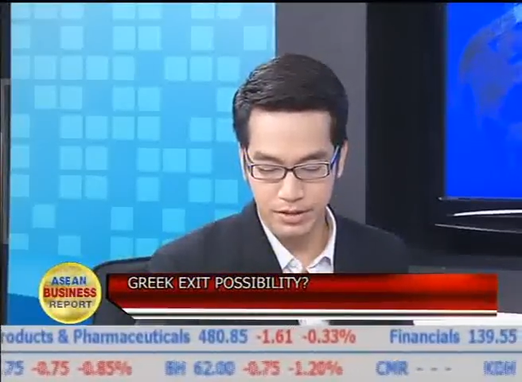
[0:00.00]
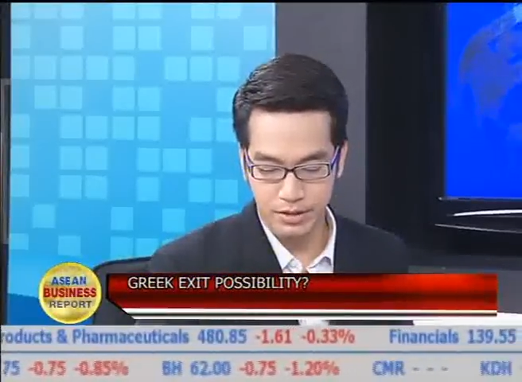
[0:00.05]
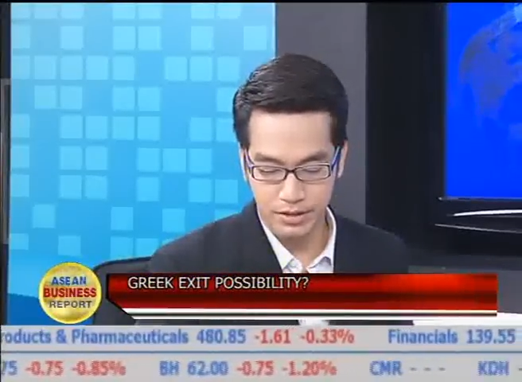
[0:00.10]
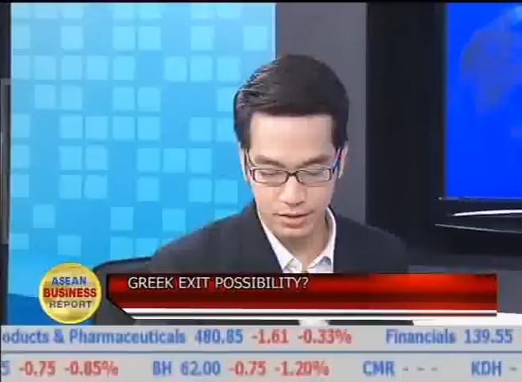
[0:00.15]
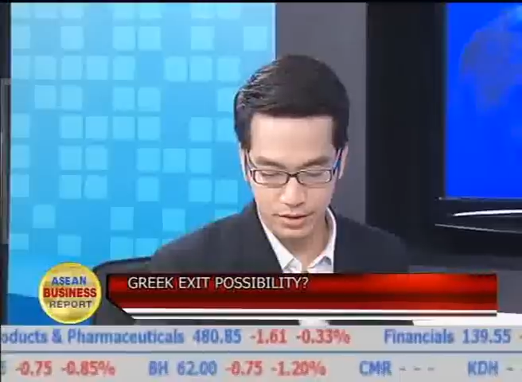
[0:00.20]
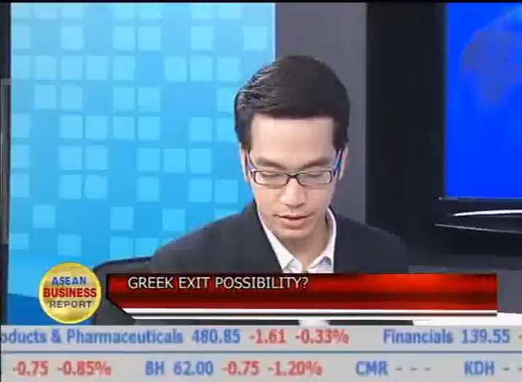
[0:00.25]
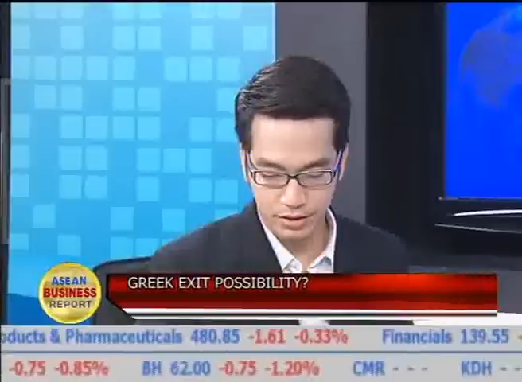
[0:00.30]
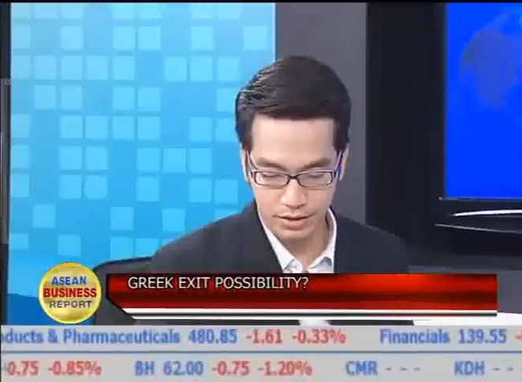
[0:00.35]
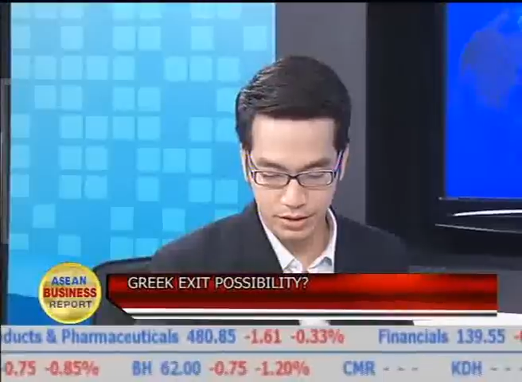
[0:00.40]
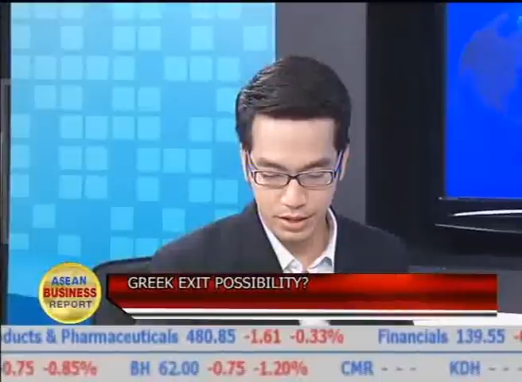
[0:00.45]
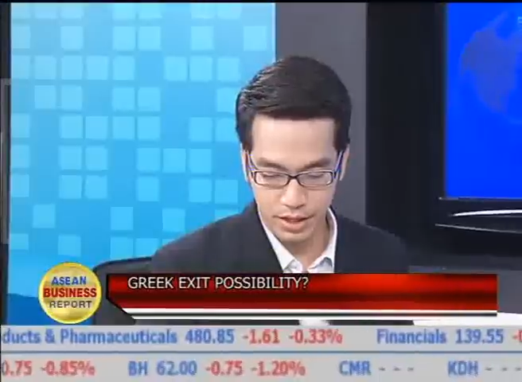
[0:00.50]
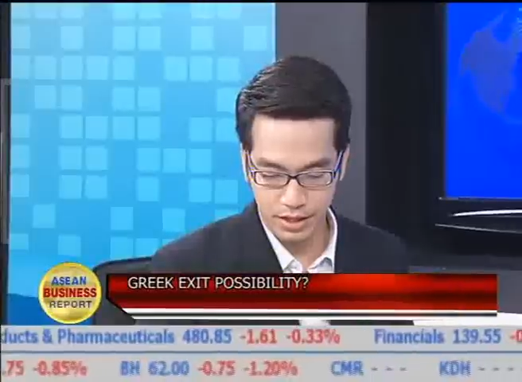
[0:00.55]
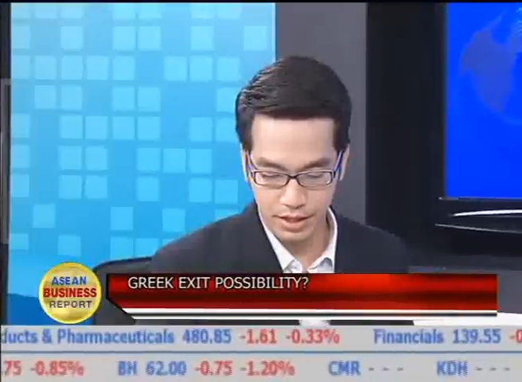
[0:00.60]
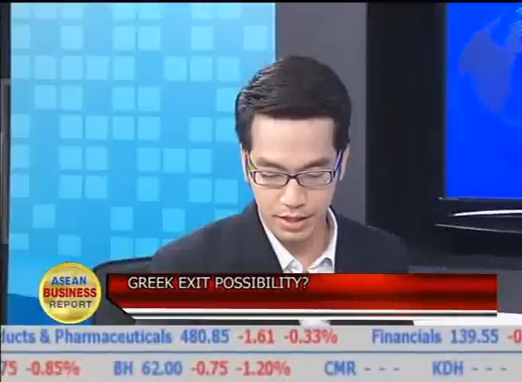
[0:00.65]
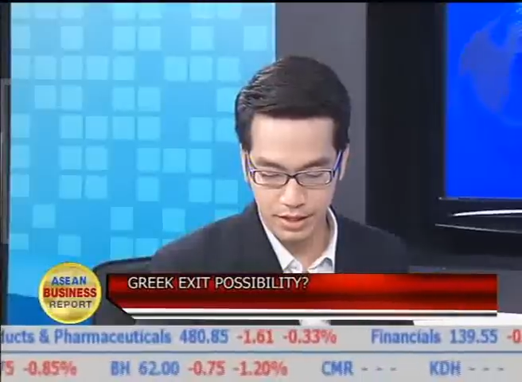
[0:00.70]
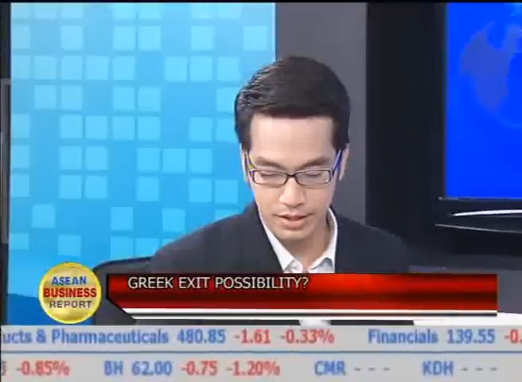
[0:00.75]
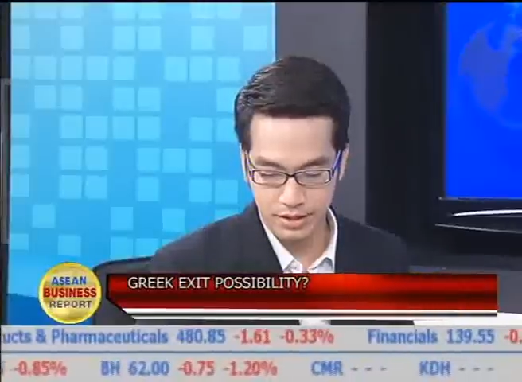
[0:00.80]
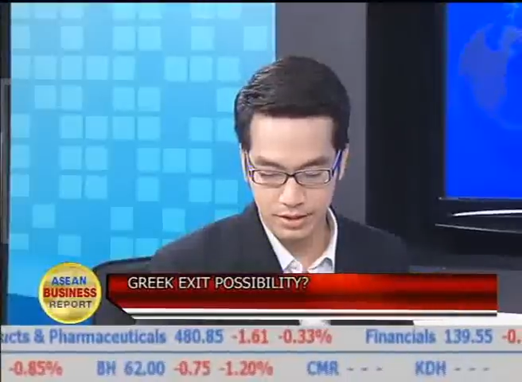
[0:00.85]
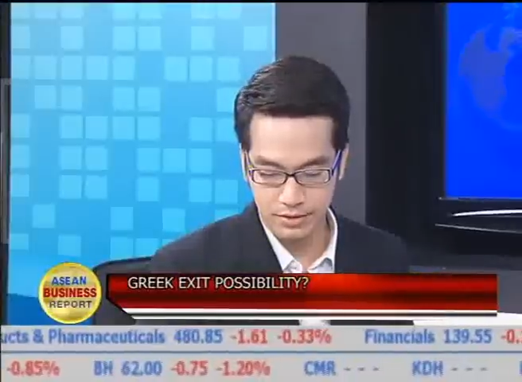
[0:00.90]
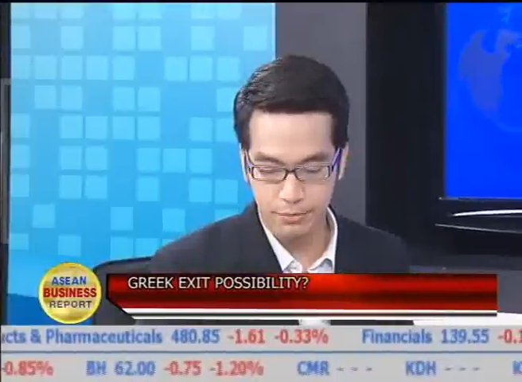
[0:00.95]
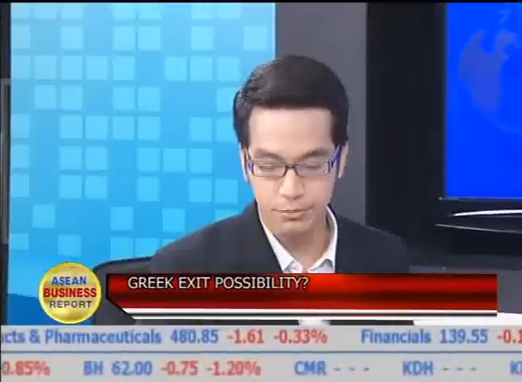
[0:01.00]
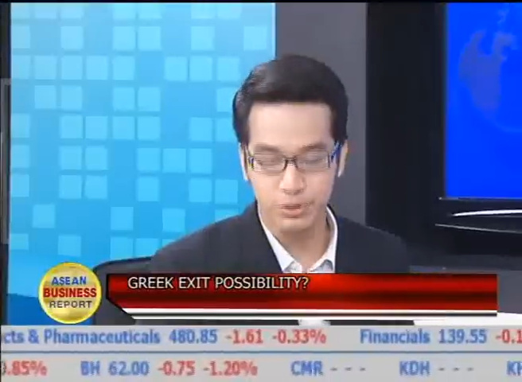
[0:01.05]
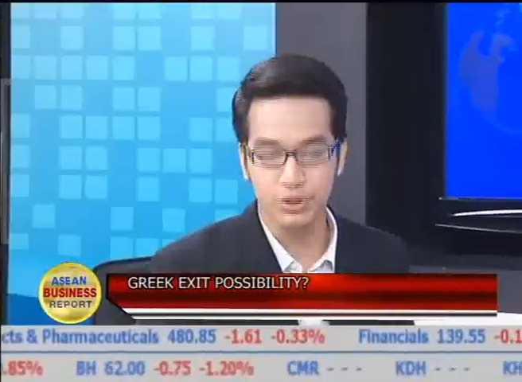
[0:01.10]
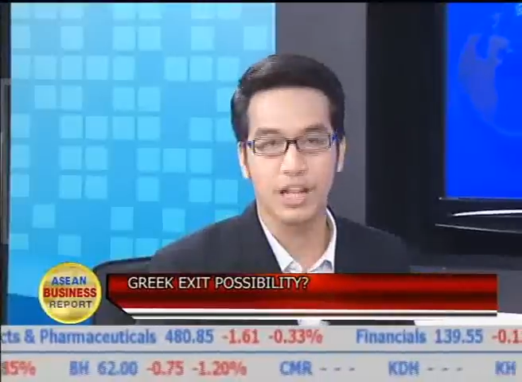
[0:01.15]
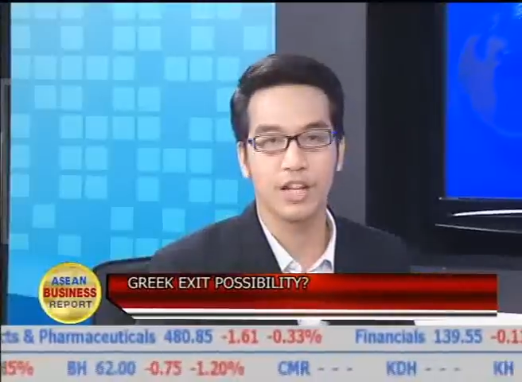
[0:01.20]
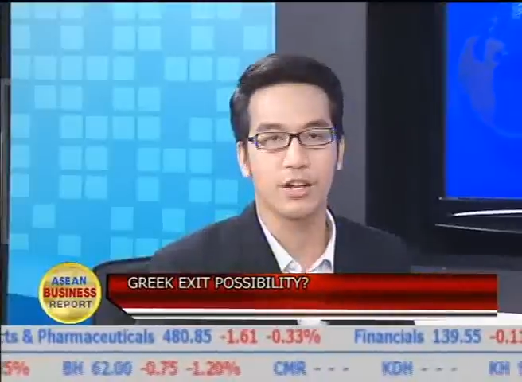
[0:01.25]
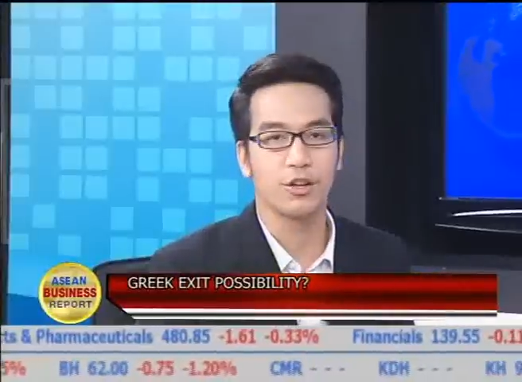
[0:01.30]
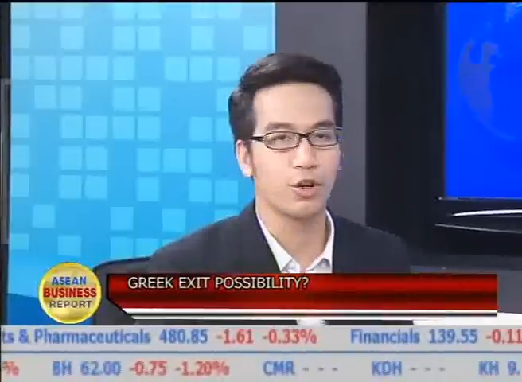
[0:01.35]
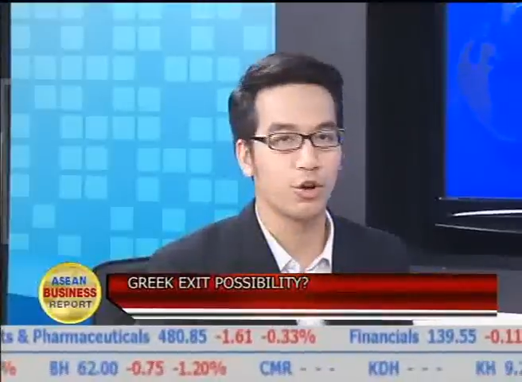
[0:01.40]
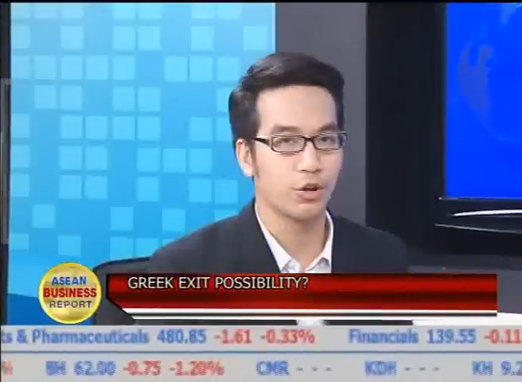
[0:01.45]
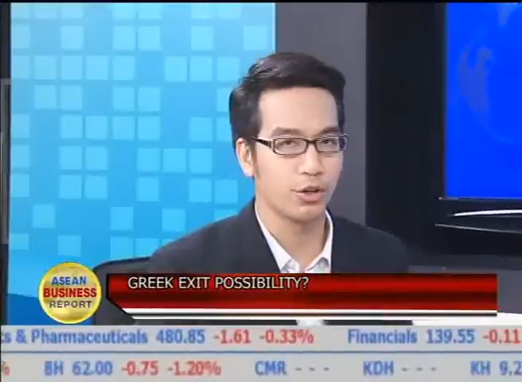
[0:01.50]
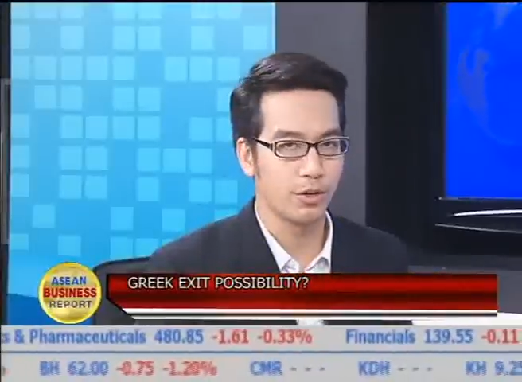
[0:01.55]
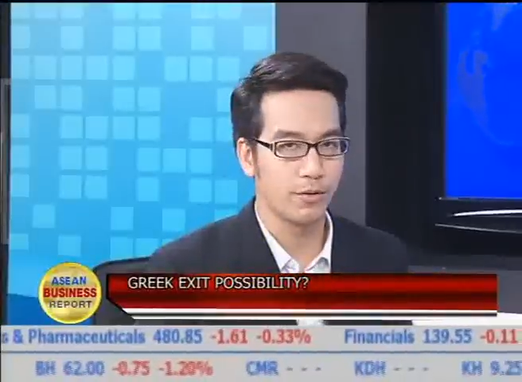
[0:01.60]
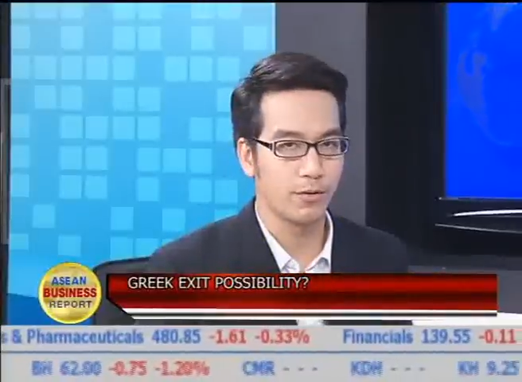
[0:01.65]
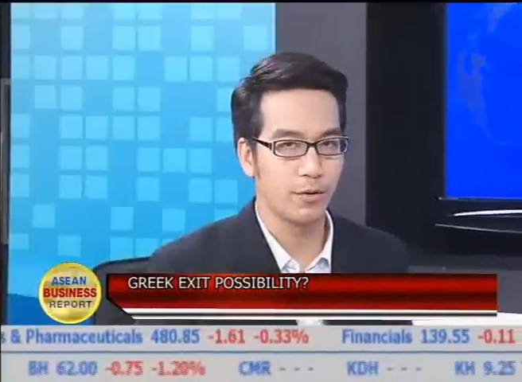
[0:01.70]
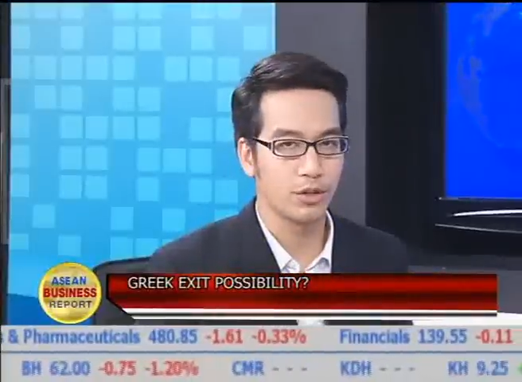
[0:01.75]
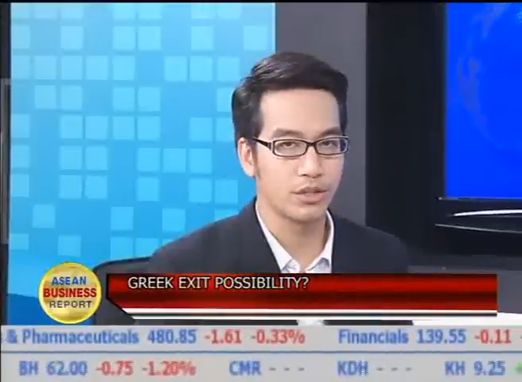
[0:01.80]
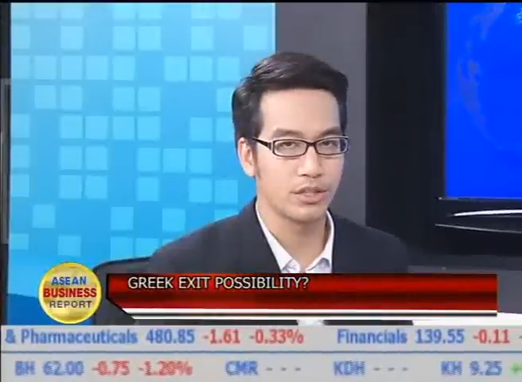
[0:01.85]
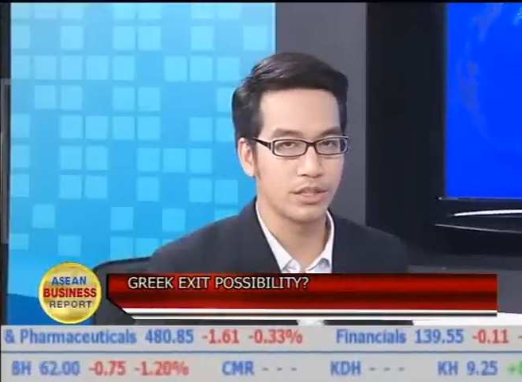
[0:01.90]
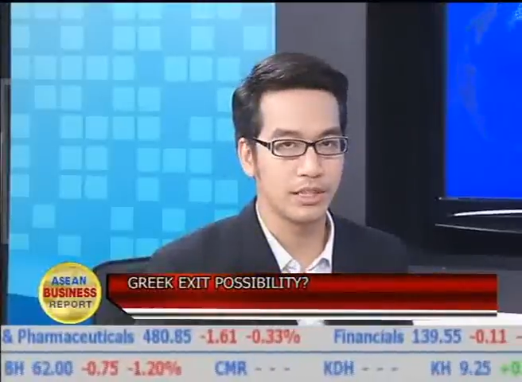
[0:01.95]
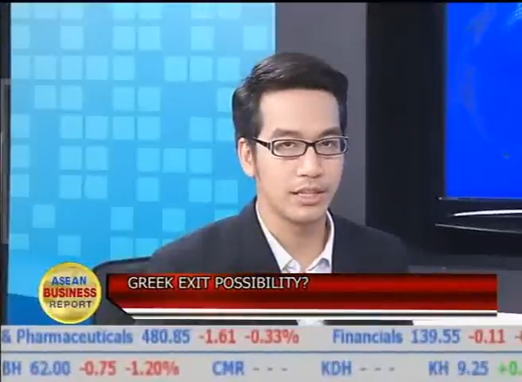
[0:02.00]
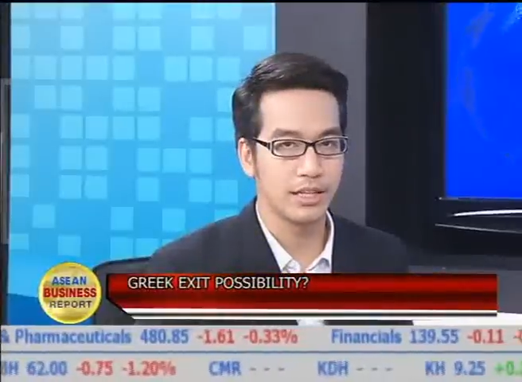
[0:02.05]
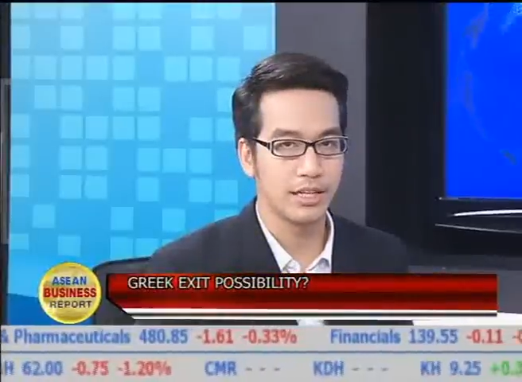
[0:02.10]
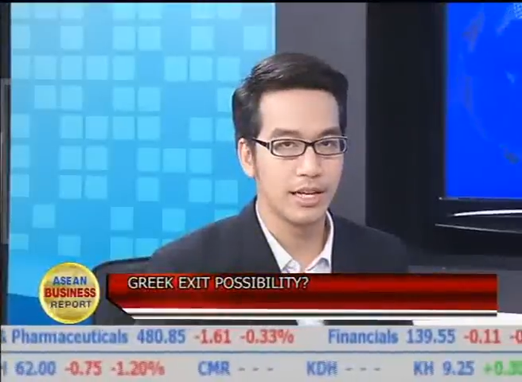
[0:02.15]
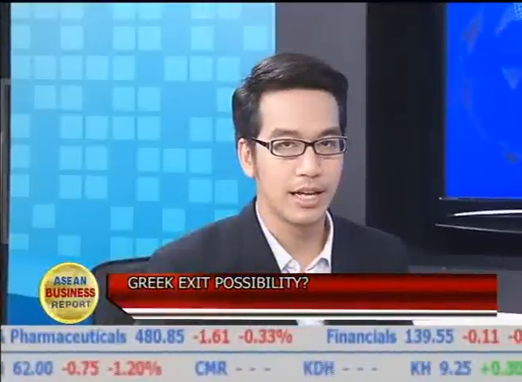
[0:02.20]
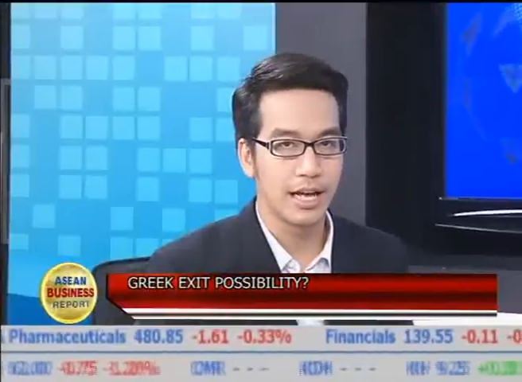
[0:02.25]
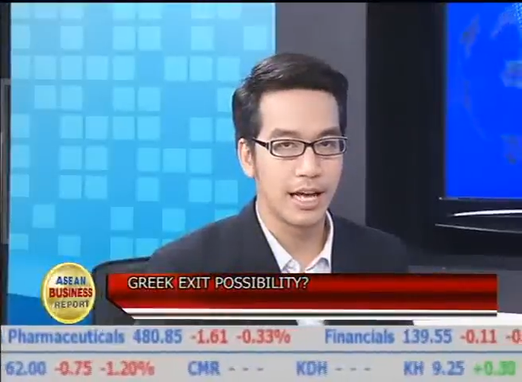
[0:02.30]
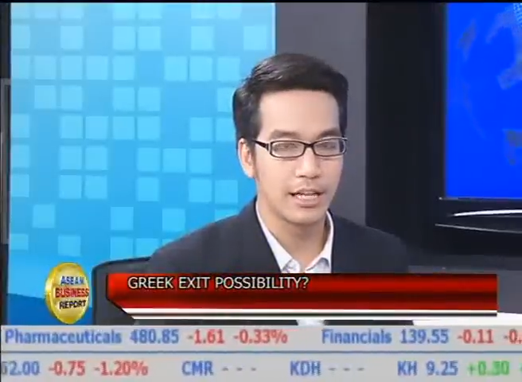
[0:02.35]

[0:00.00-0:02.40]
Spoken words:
Studies from Chulalongkorn University,